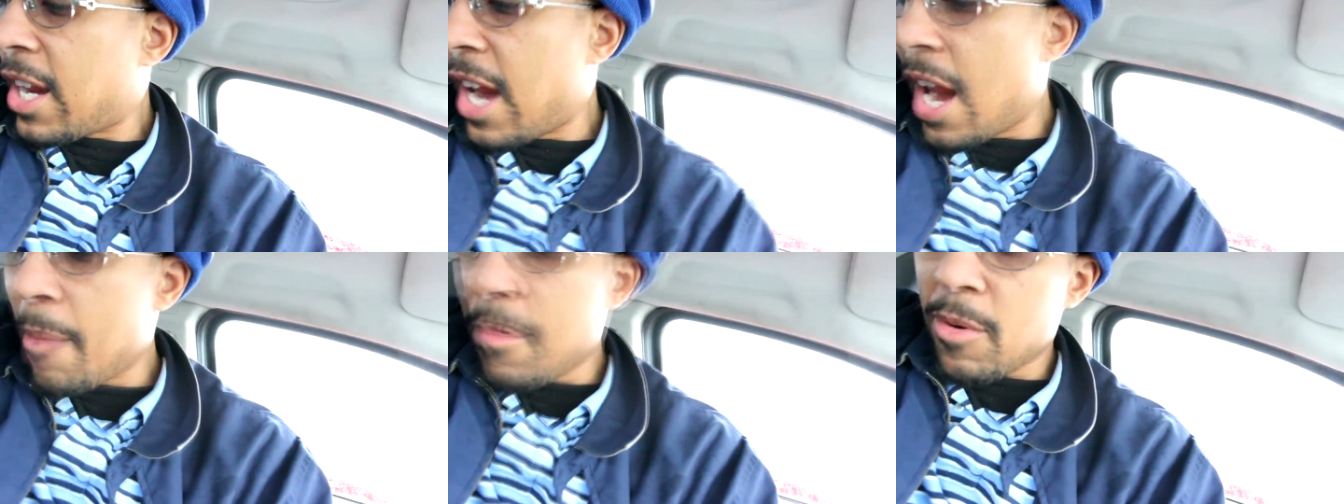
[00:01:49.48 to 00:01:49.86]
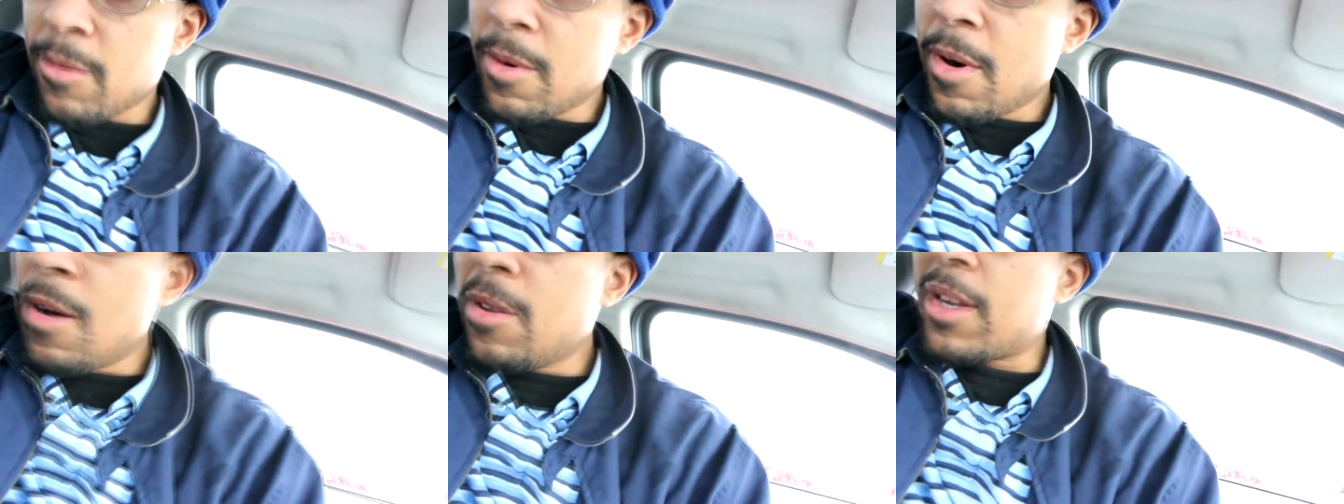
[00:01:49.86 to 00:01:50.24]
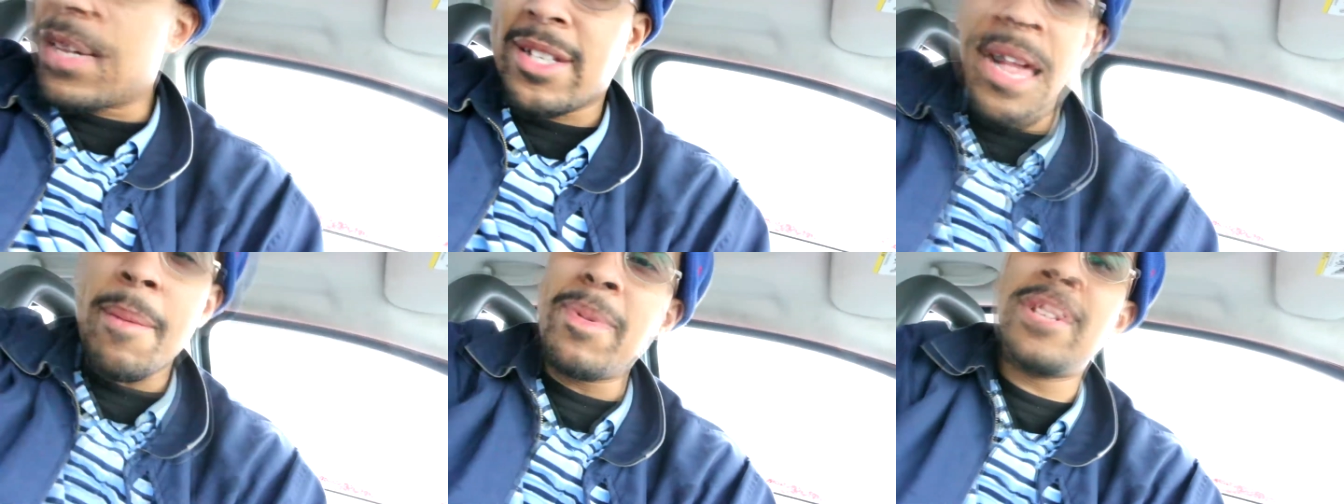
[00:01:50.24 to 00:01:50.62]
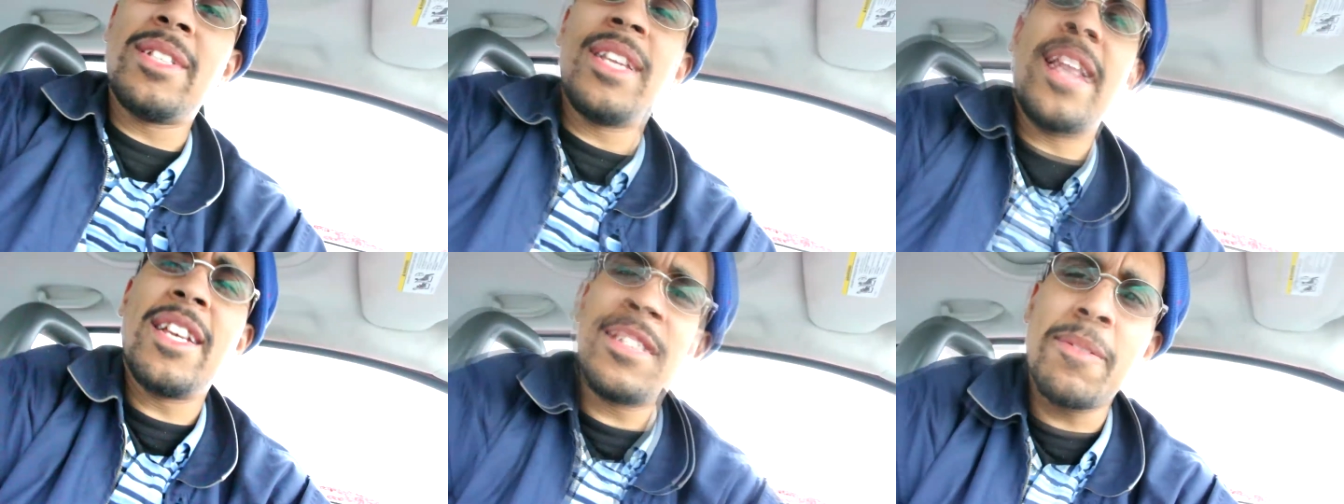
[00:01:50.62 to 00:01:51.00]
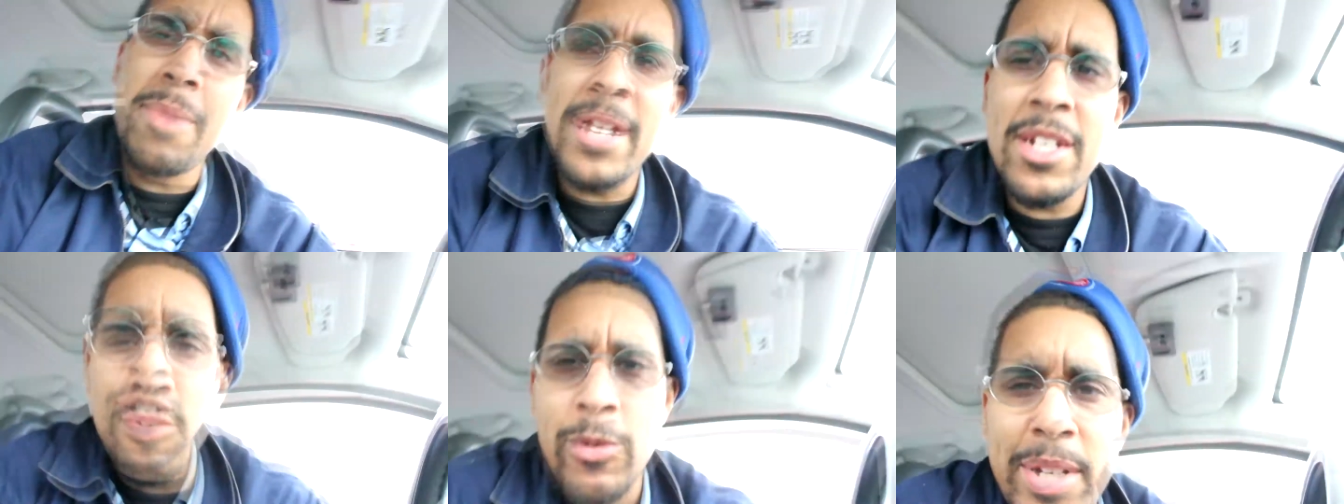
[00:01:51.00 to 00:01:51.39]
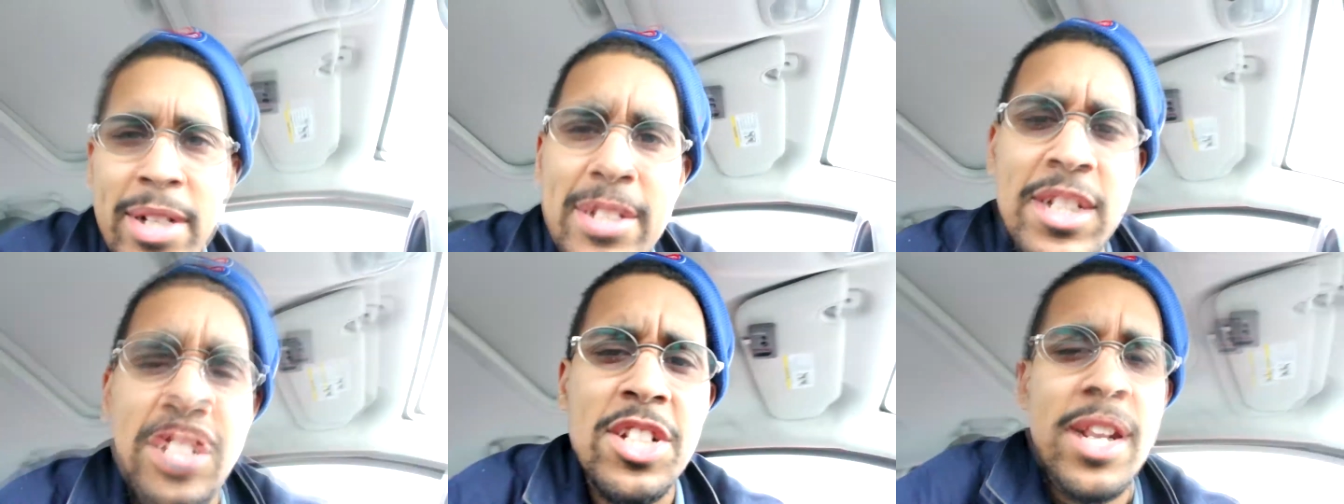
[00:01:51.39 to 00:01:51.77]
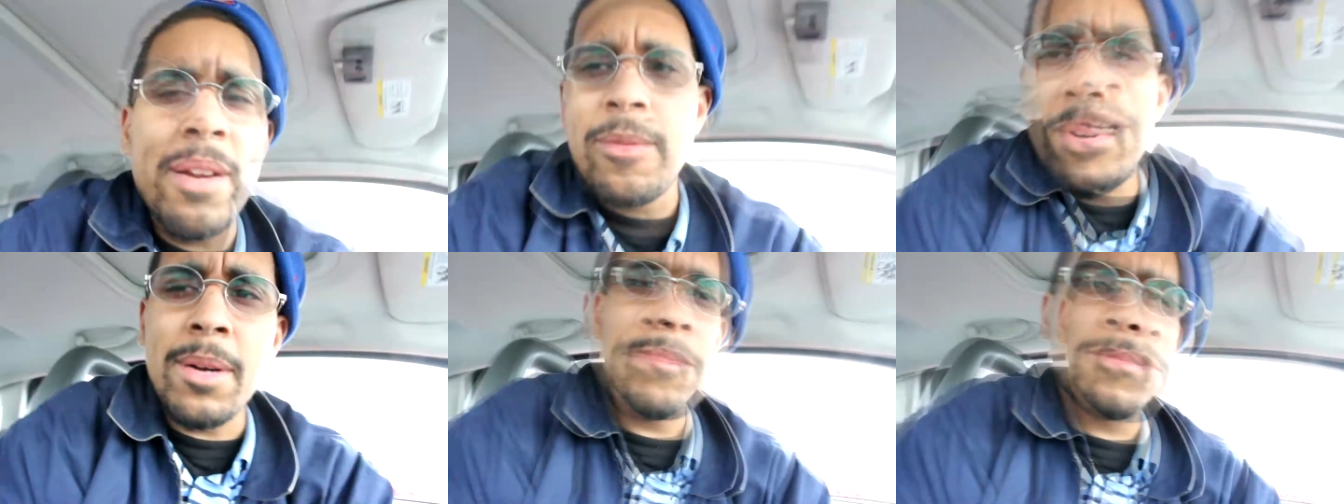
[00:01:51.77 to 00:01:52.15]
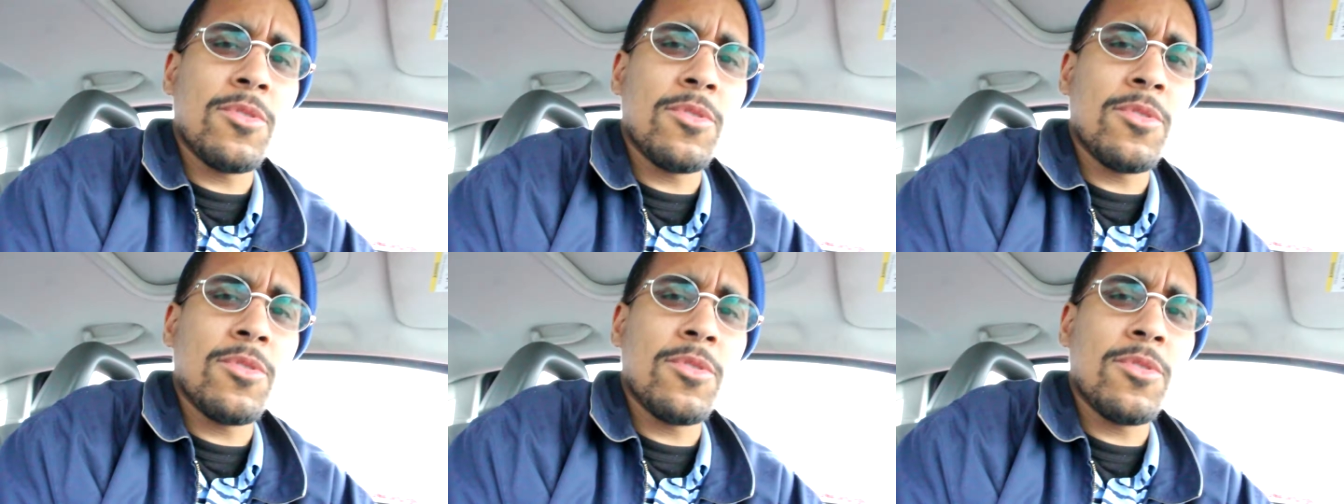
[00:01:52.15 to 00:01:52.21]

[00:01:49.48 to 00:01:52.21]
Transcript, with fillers: camera rolling. Cause I be saying some interesting shit when I'm